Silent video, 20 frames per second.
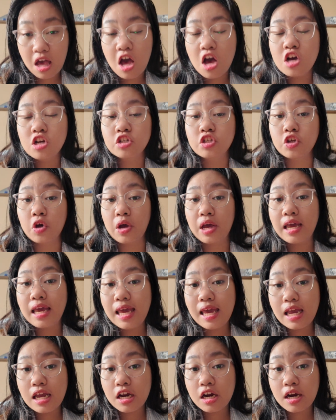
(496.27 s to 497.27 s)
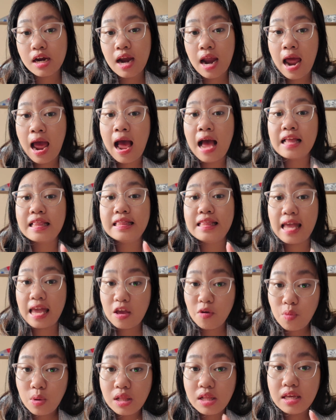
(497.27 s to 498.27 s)
So here, they
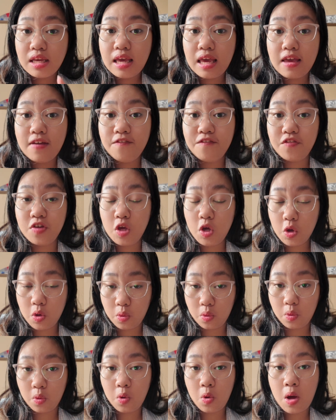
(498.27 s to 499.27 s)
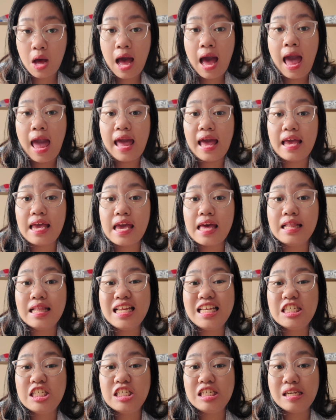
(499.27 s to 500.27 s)
will give you a
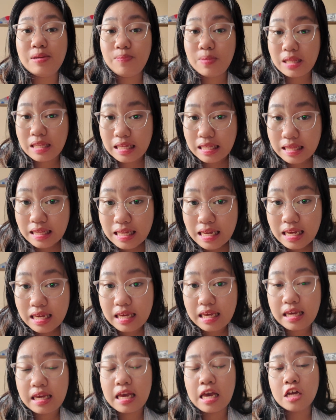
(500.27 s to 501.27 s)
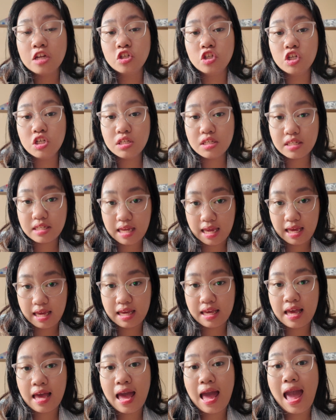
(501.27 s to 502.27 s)
eligibility to
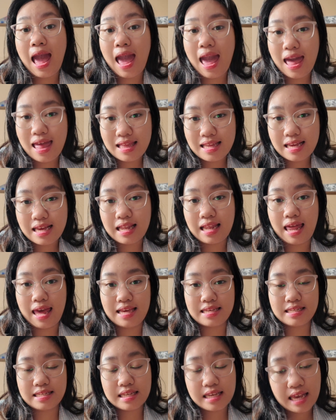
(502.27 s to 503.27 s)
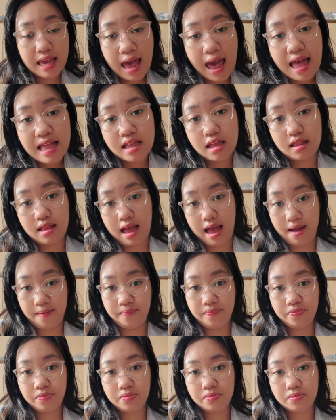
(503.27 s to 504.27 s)
take NCLEX Canada.
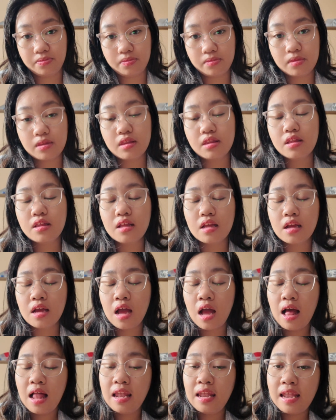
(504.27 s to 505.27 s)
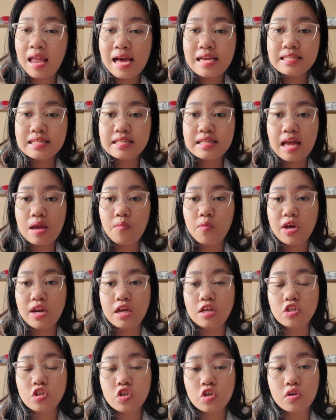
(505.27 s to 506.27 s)
Last time when I
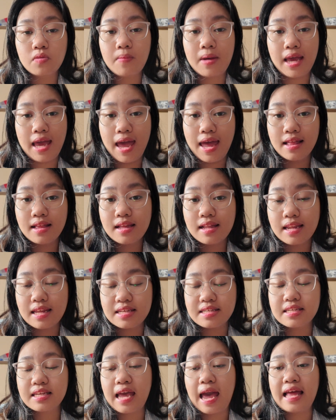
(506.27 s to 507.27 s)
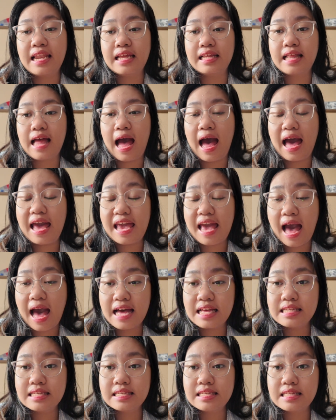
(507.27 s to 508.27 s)
took my NCLEX Canada, I
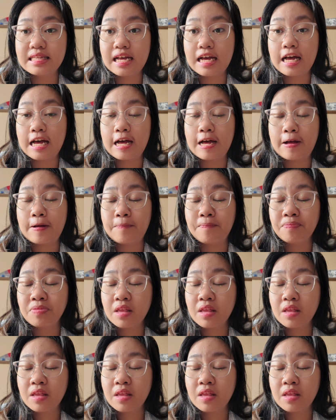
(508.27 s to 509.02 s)
asked the